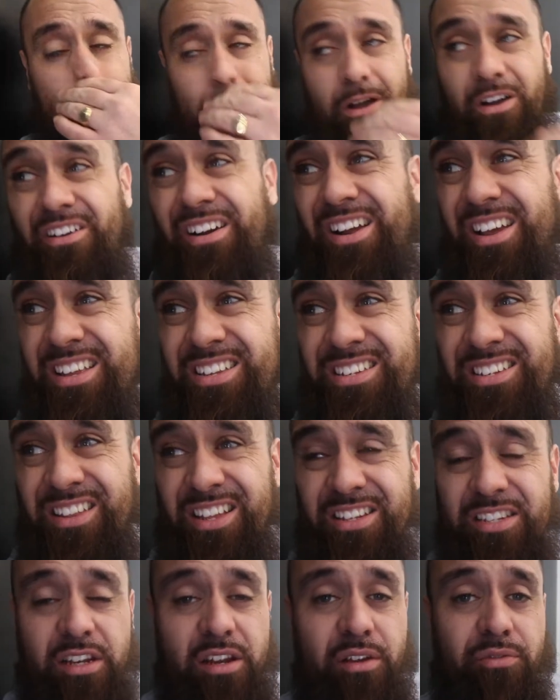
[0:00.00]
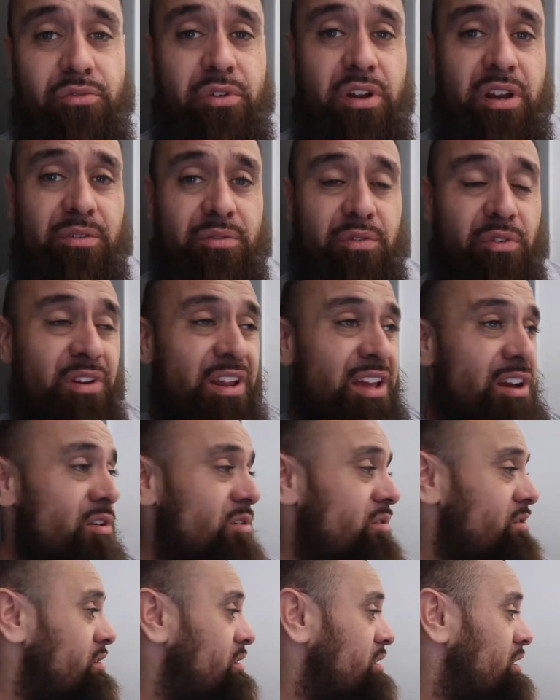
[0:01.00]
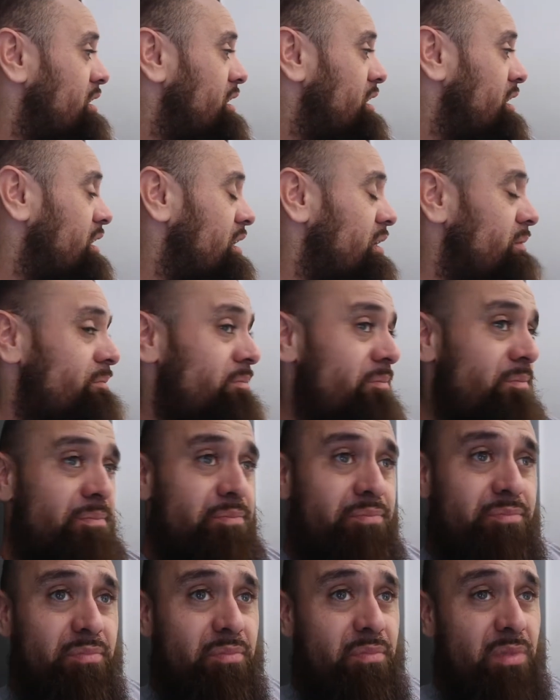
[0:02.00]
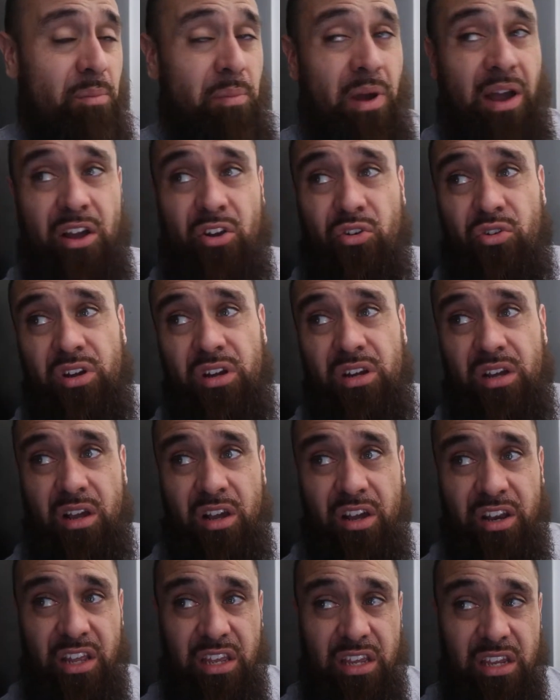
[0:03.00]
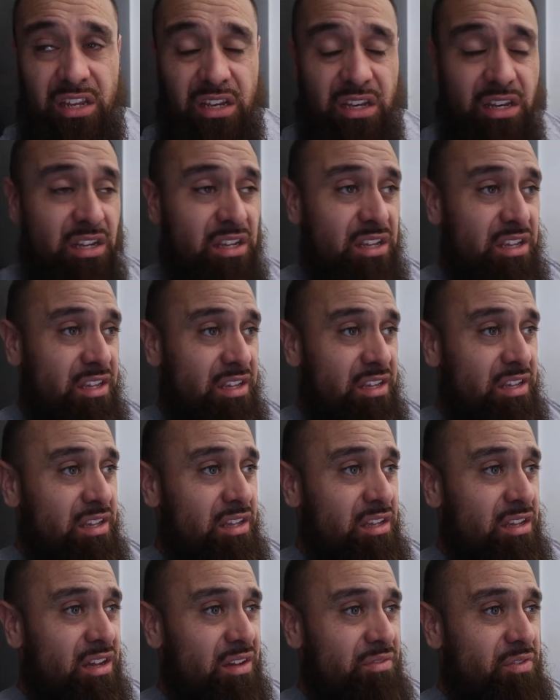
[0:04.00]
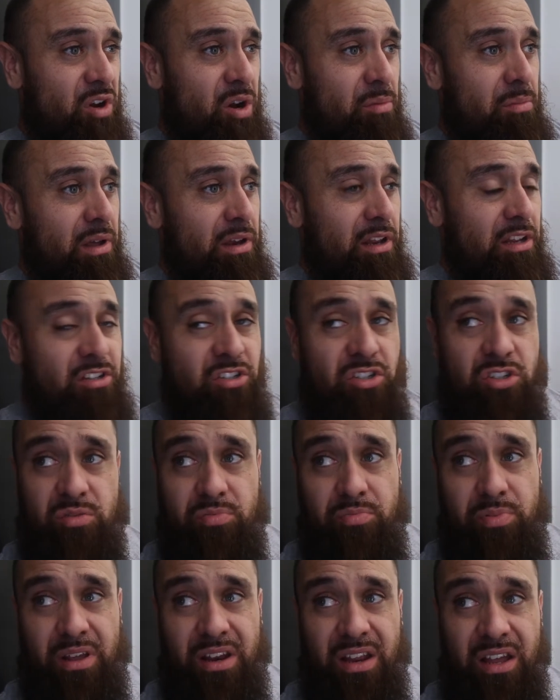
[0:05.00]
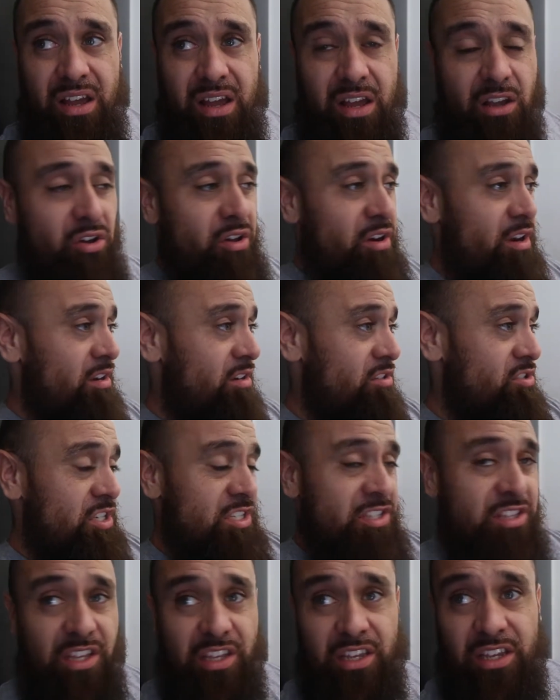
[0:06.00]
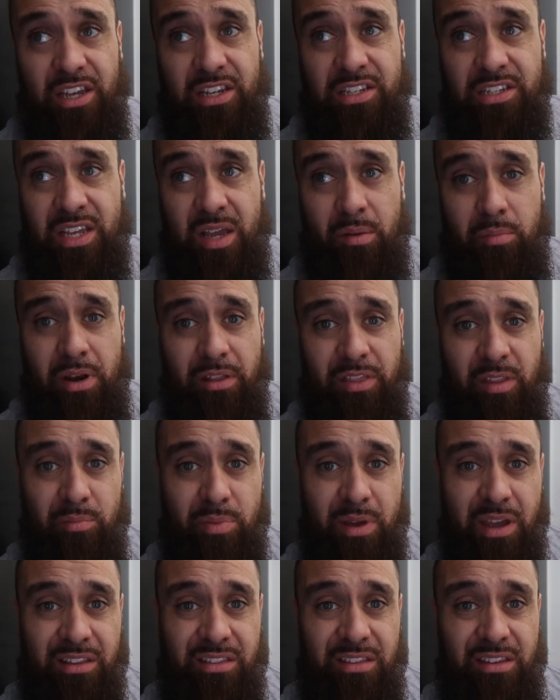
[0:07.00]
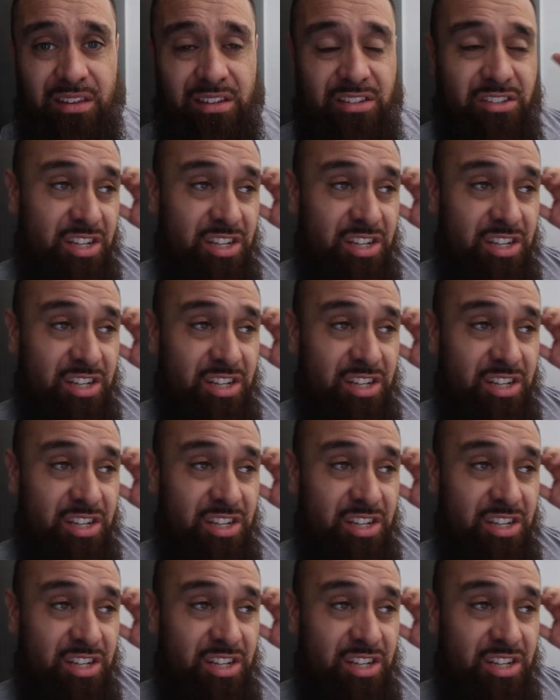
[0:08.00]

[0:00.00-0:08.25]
All right, so that's enough reading for now. Um, I'm hungry, I'm gonna eat. I forgot my lunch, but uh, I got a just in case cupboard at the back there.